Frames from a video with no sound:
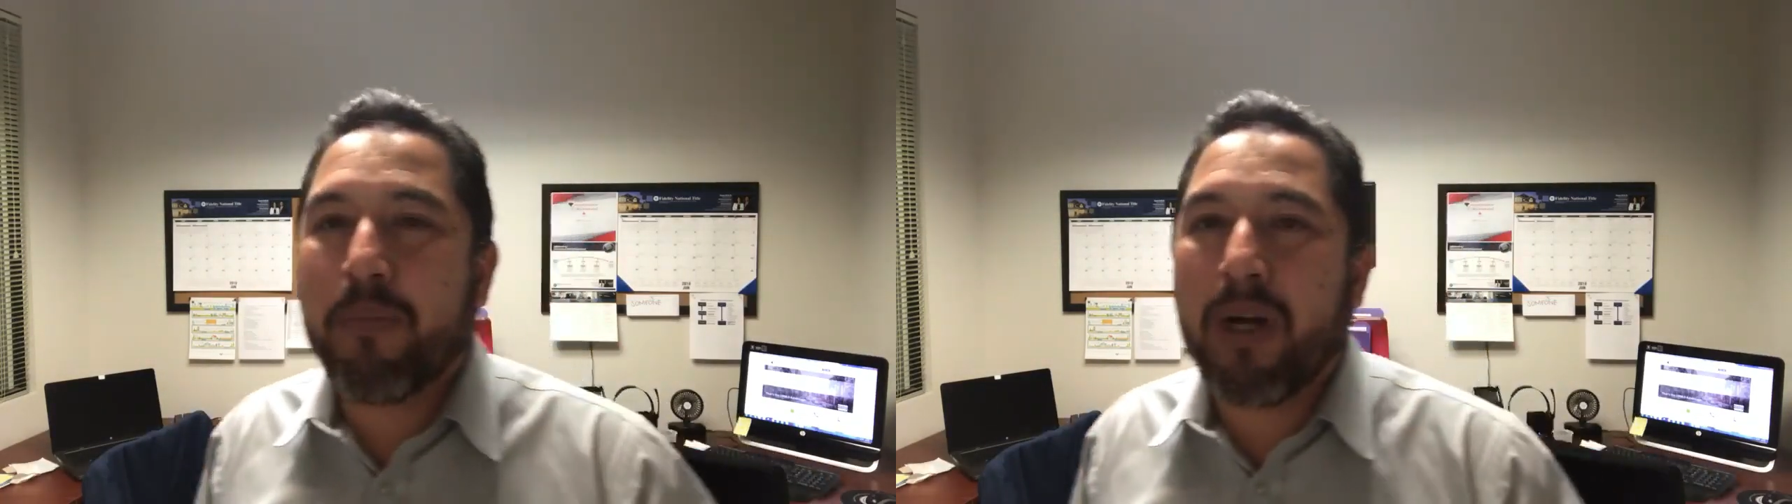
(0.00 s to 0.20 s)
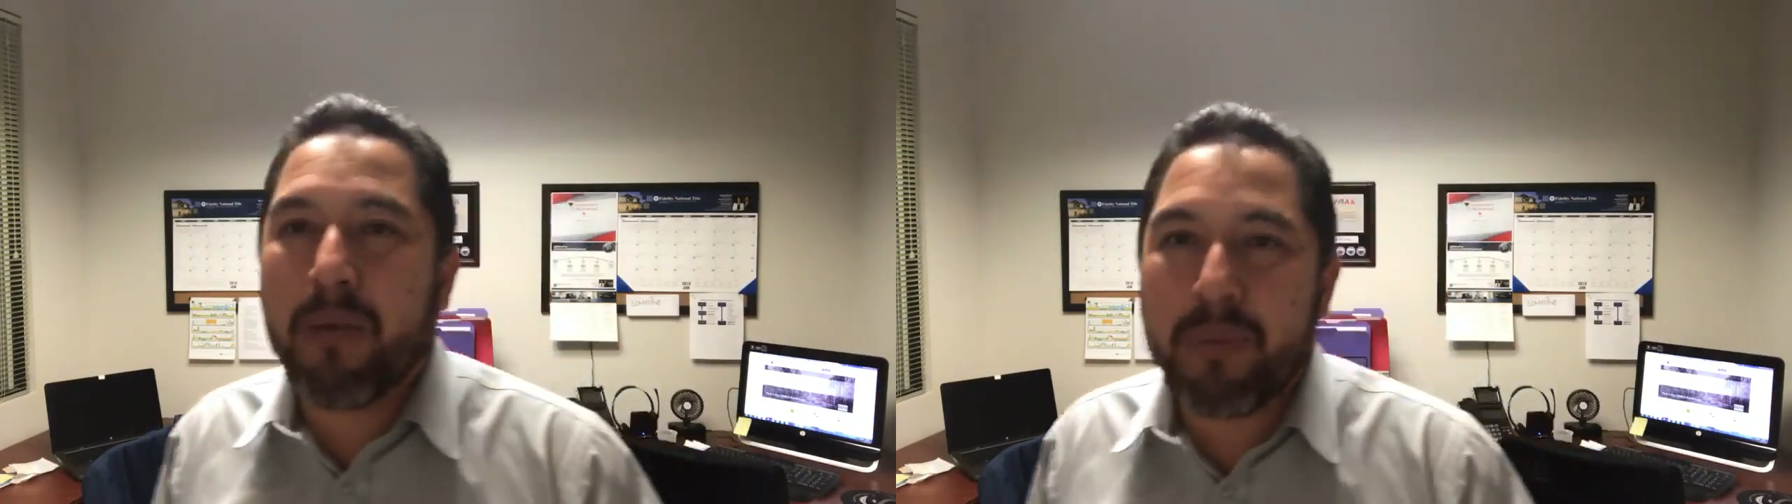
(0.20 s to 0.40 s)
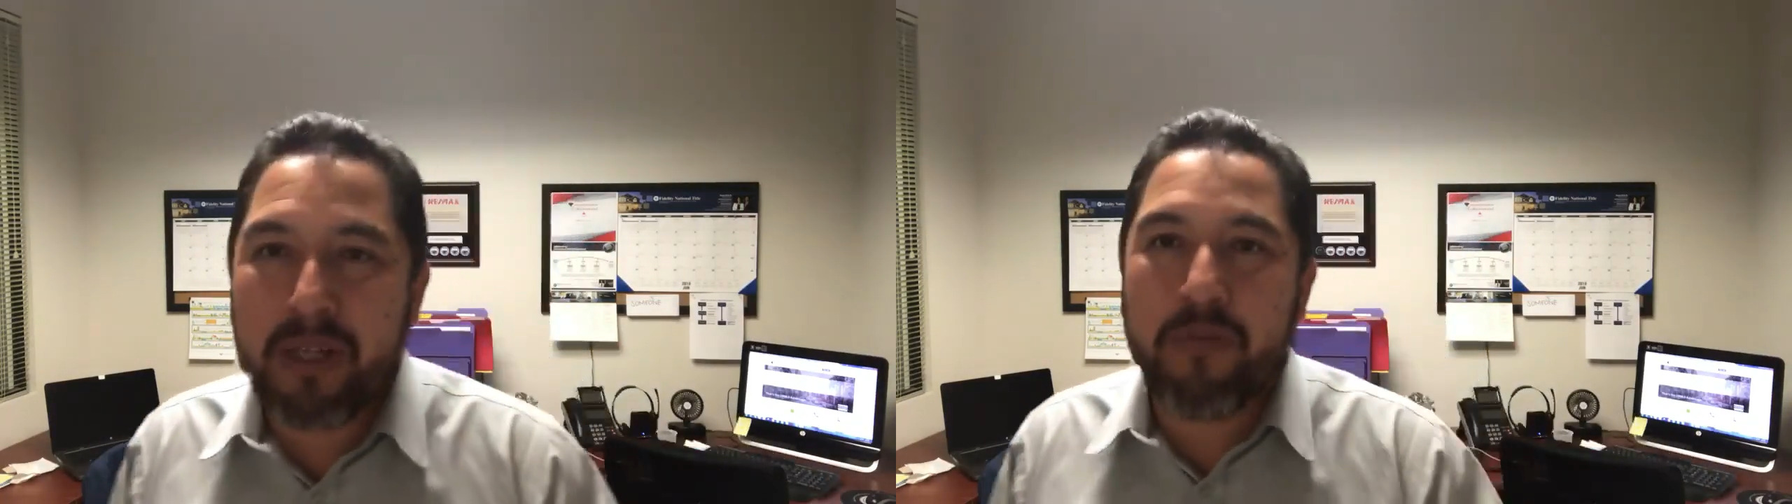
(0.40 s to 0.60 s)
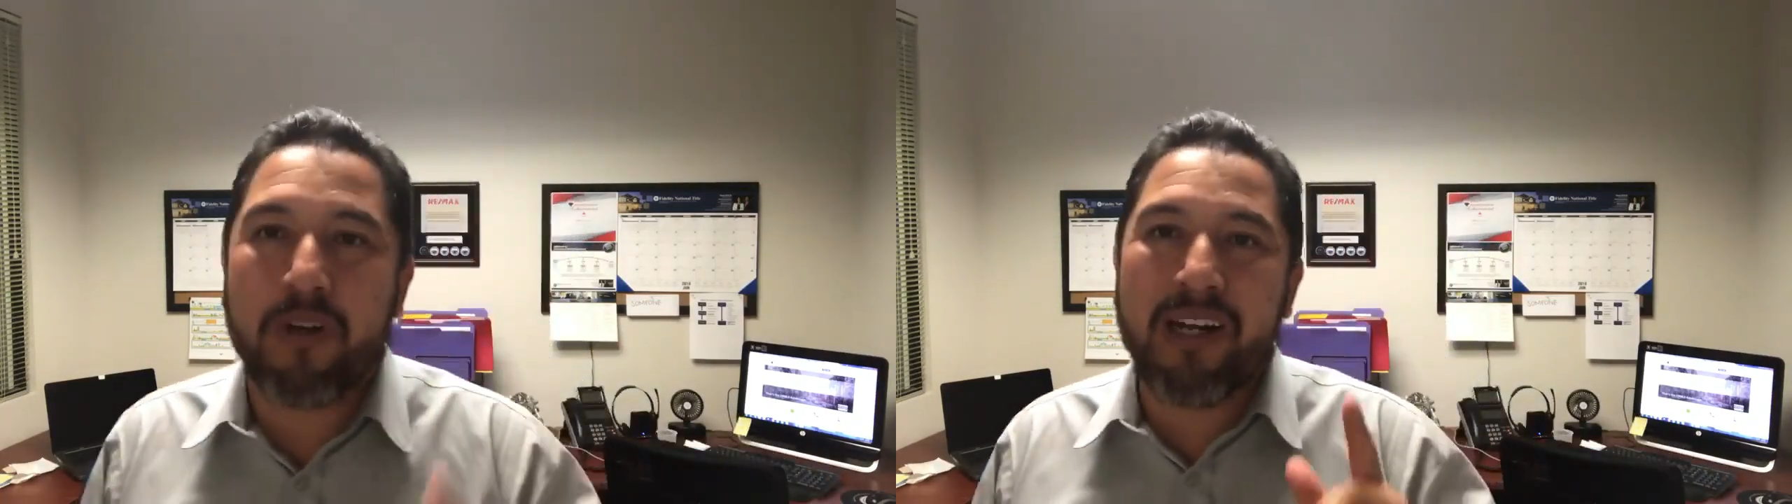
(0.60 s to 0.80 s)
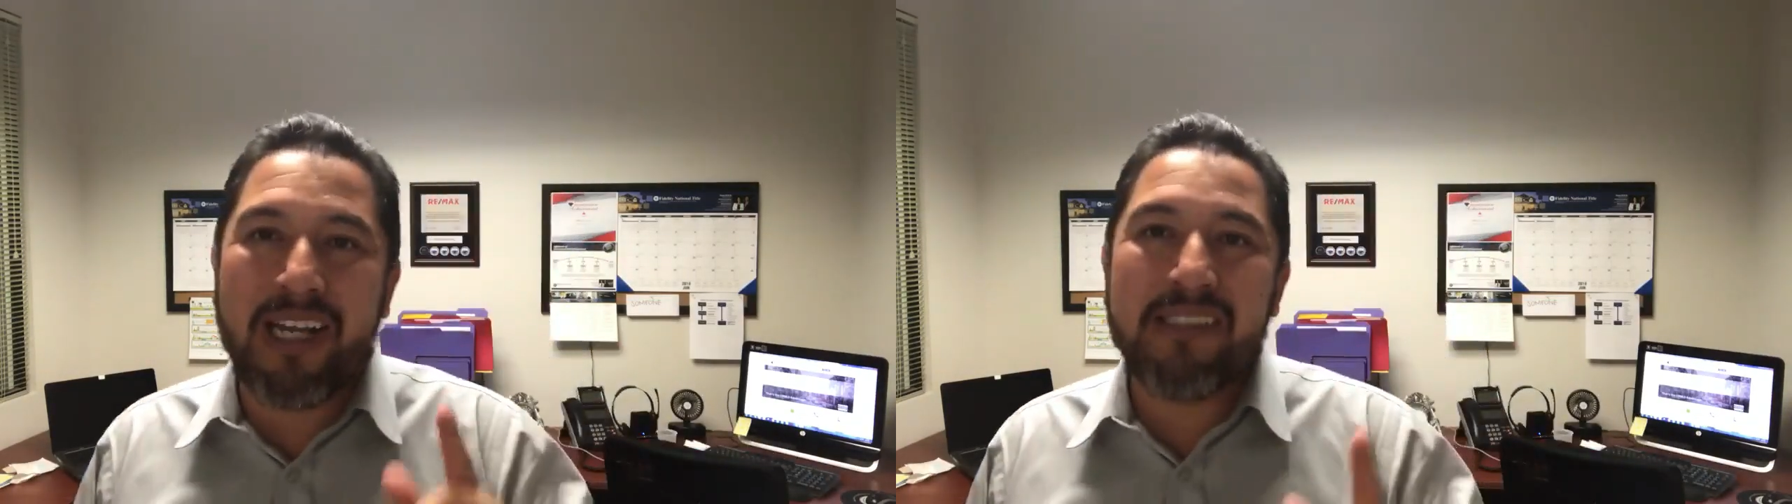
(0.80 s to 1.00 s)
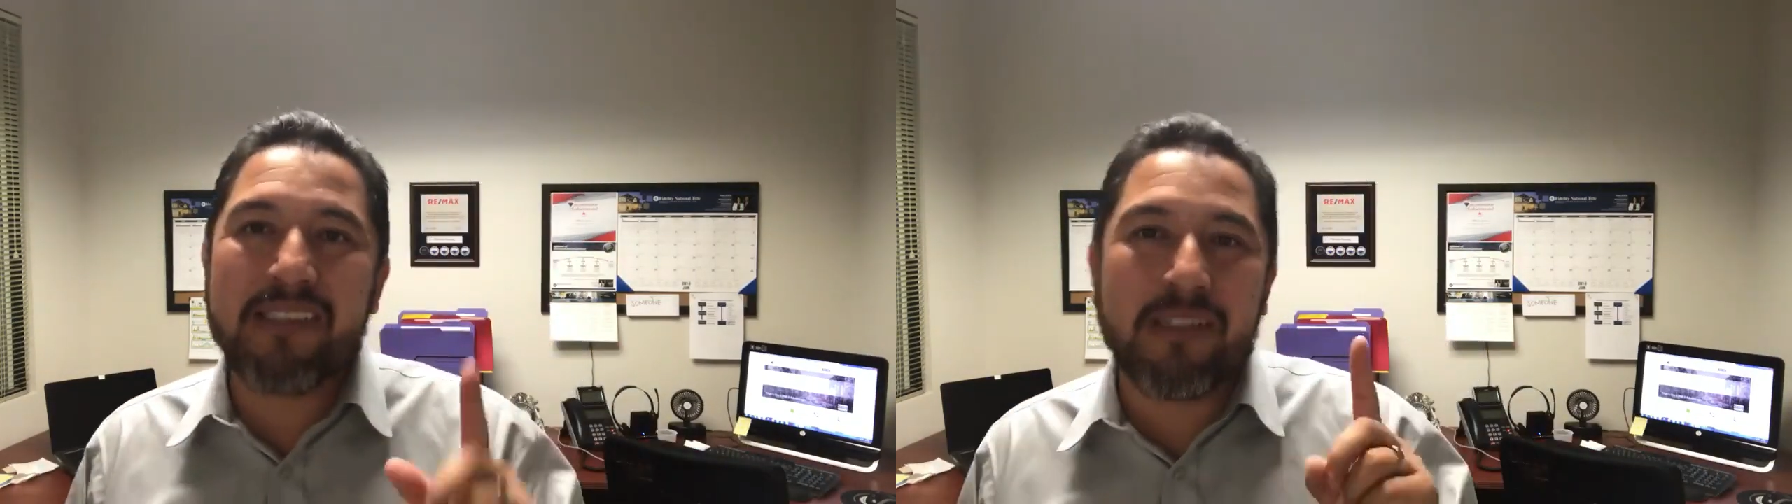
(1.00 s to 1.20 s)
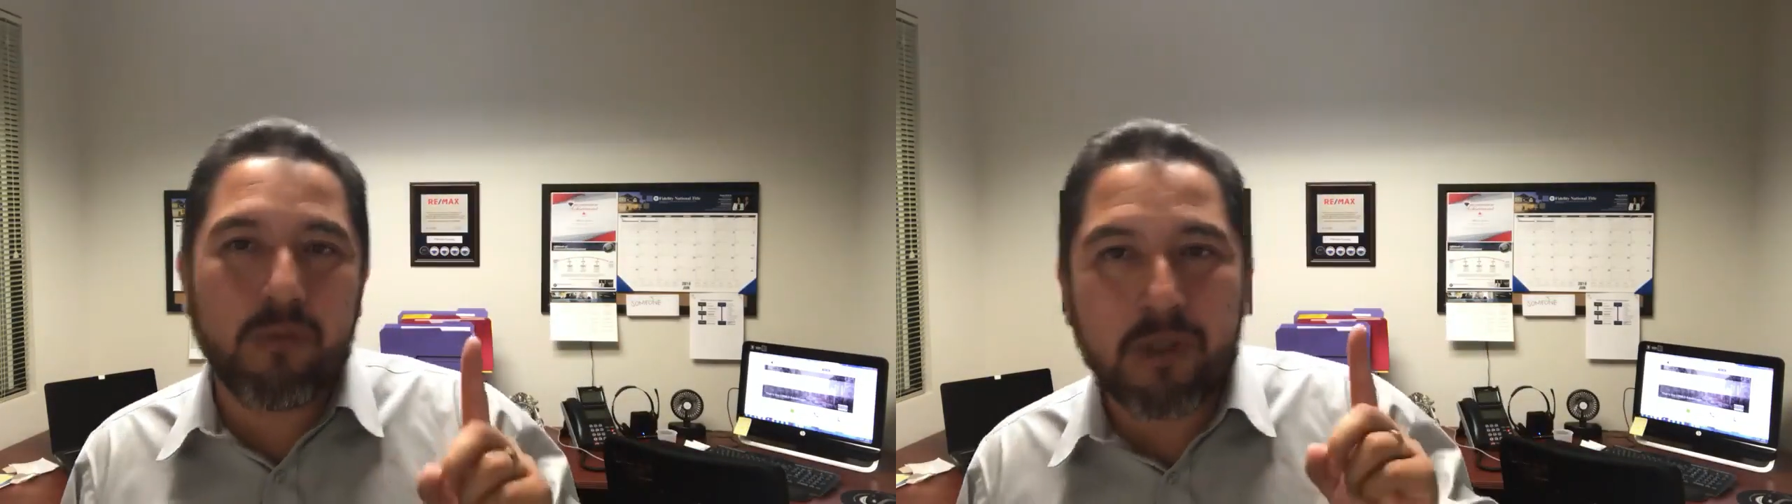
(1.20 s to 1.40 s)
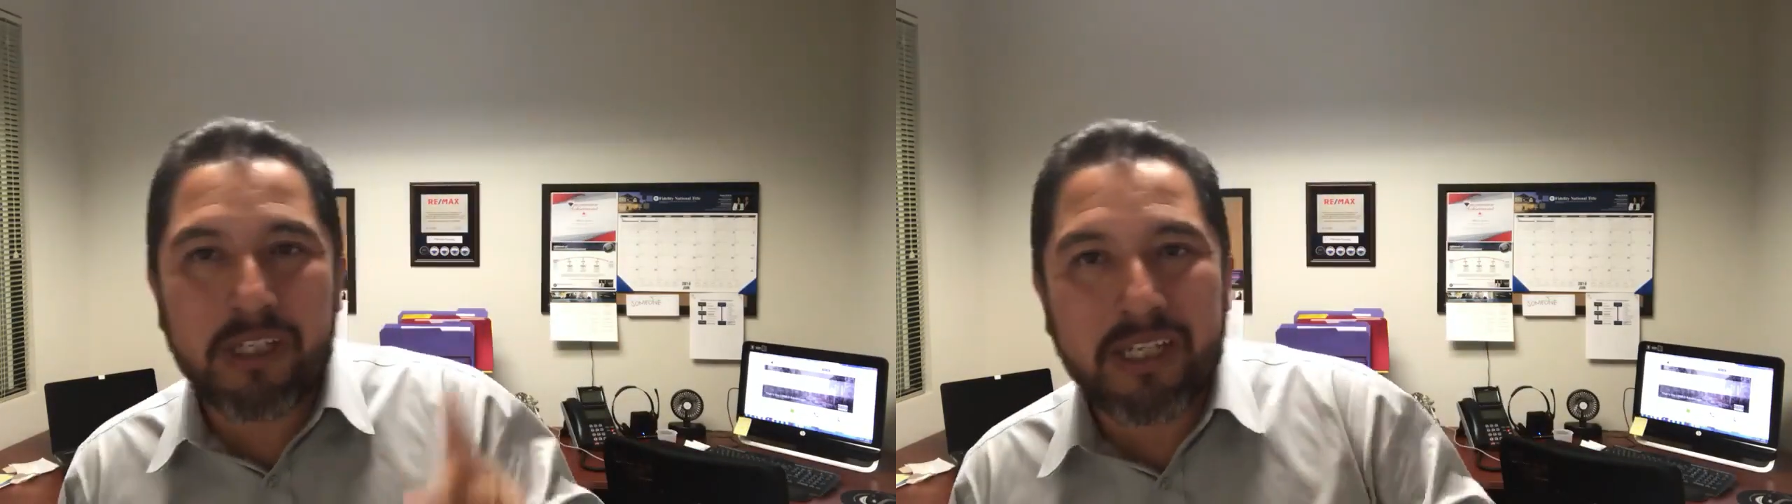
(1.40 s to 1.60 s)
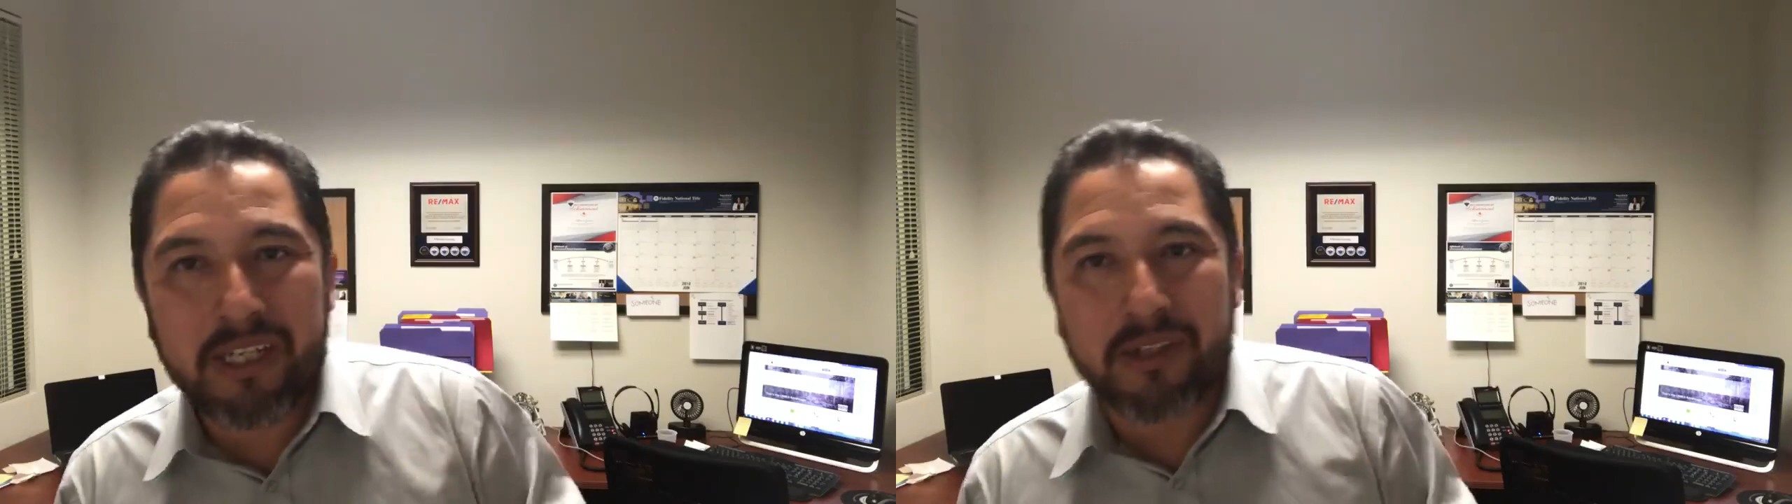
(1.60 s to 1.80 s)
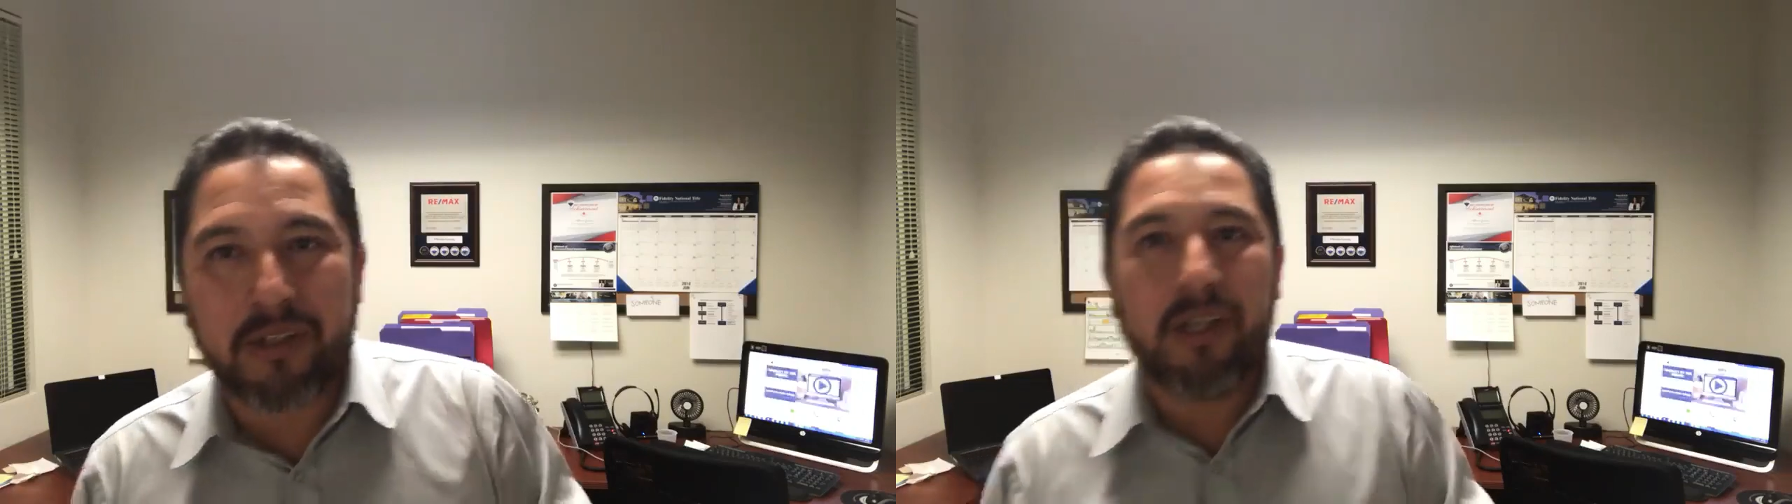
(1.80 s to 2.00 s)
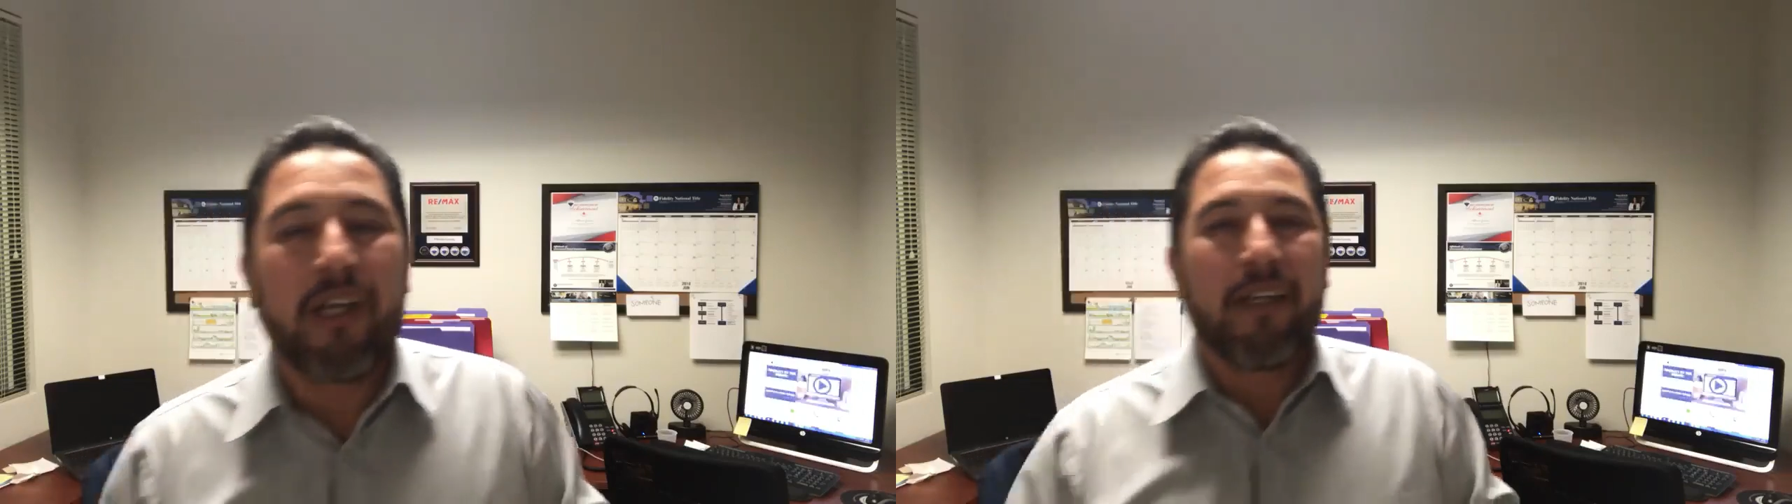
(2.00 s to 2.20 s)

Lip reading: property for less than 1 year,